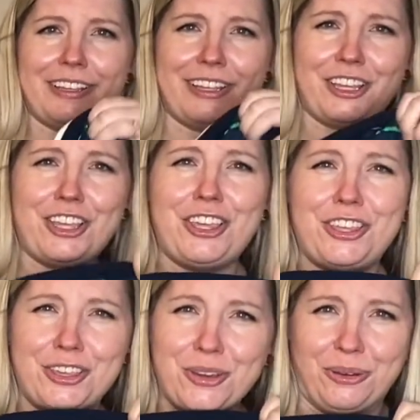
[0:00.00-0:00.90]

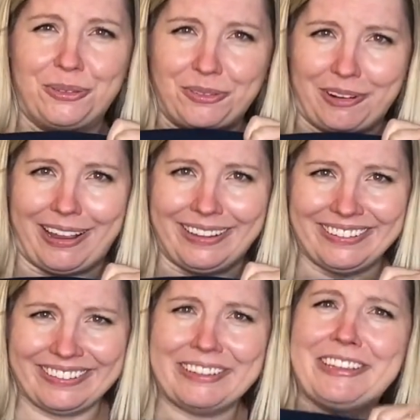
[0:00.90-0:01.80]
Cute, right?
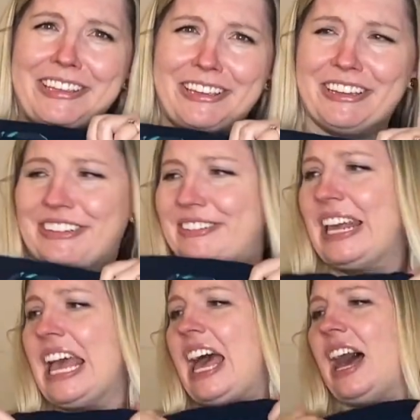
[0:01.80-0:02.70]
cute.
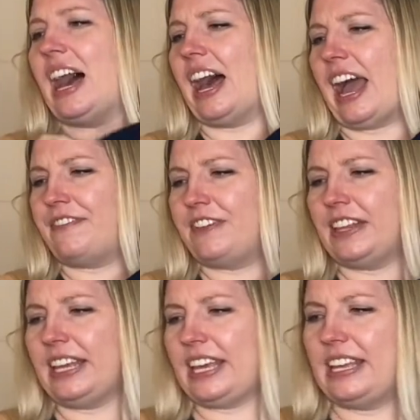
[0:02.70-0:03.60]
I feel
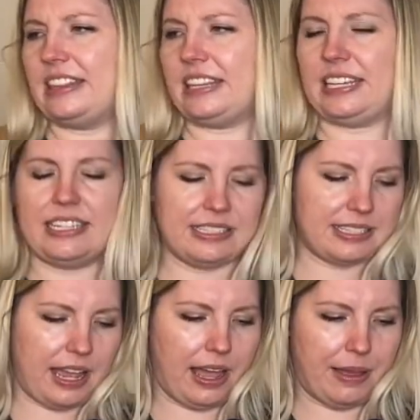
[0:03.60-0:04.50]
like in these
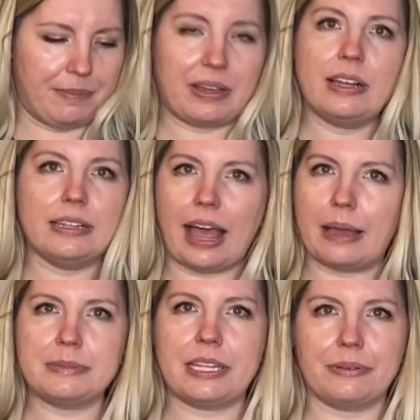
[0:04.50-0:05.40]

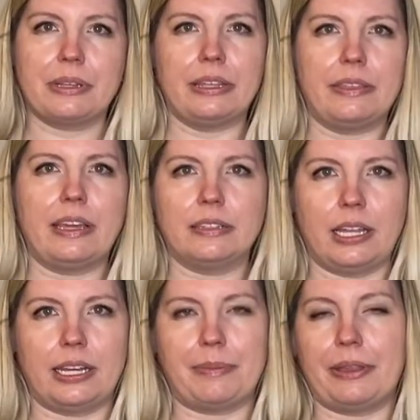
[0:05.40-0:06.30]
collabs, they really think a
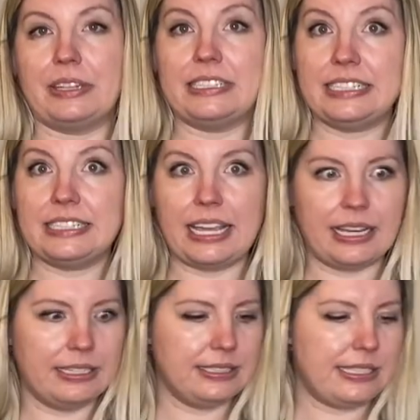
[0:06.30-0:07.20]
lot about the
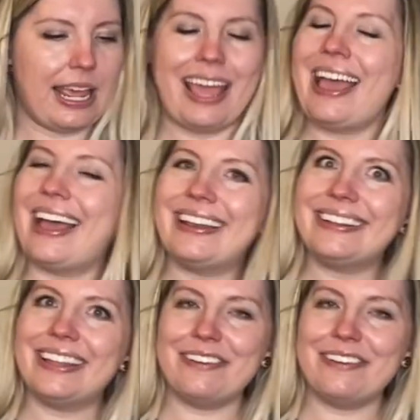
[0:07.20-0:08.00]
details, and I love